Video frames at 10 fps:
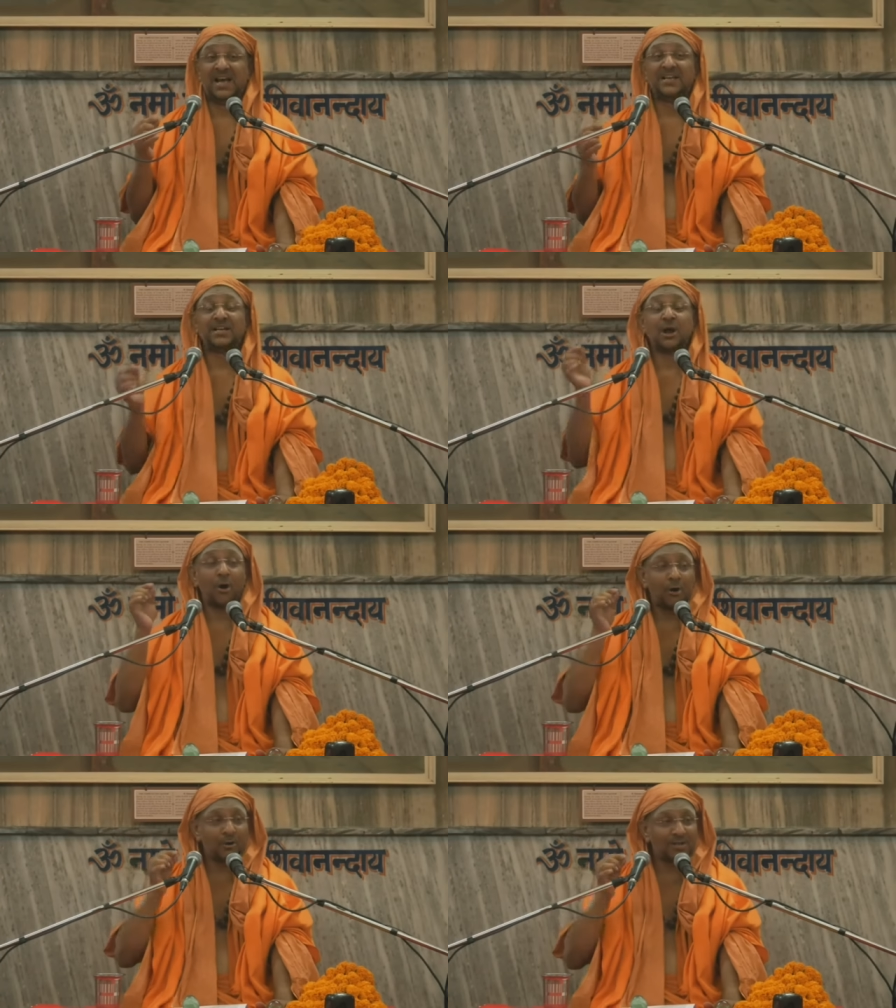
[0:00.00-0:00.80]
And in
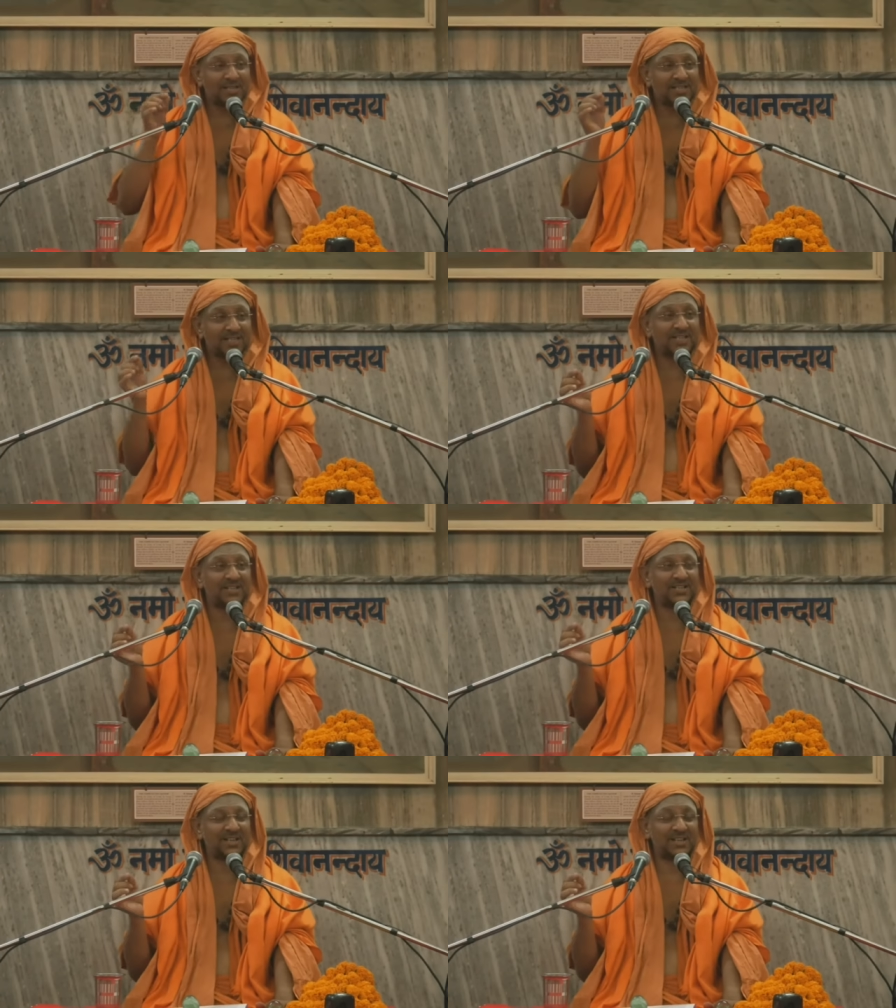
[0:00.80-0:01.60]
all these three
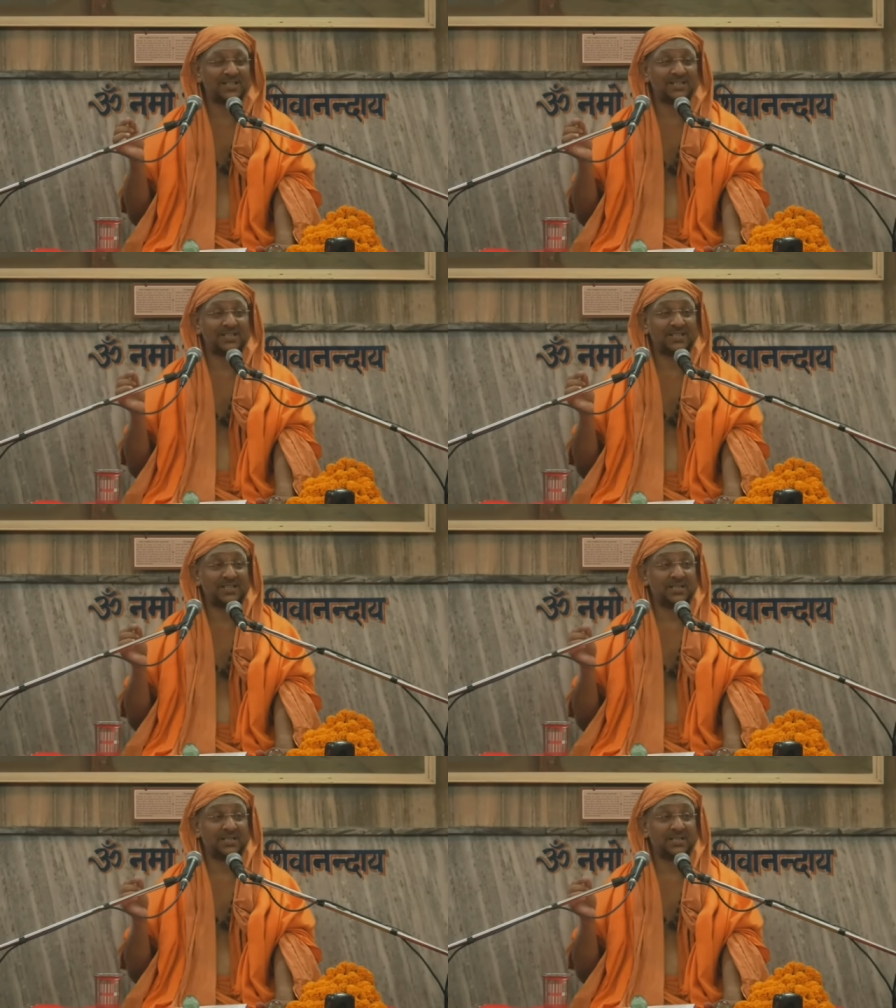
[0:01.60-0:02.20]
states,